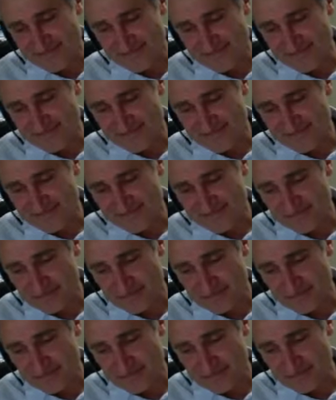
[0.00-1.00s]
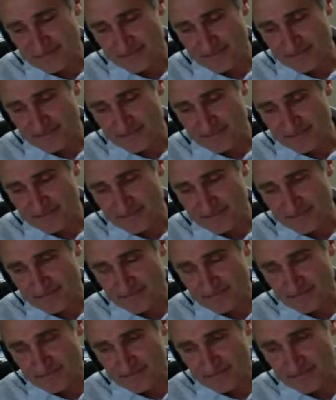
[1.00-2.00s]

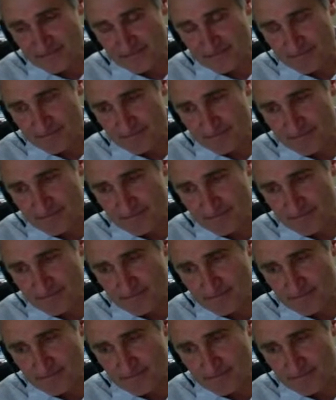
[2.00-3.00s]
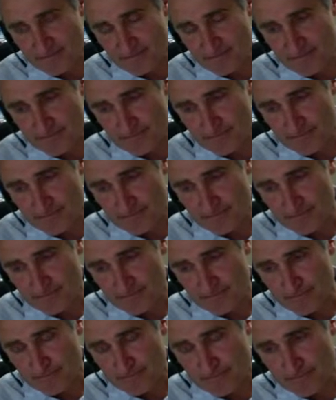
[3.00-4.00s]

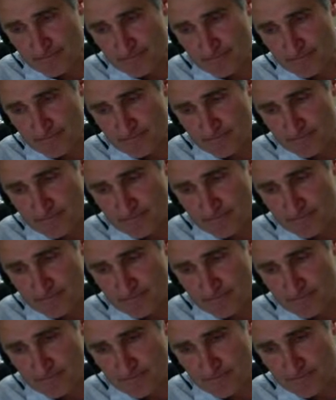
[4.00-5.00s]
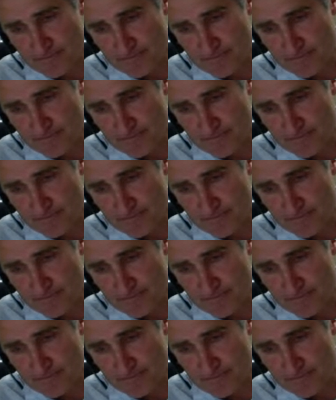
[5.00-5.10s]
The person shown says nothing.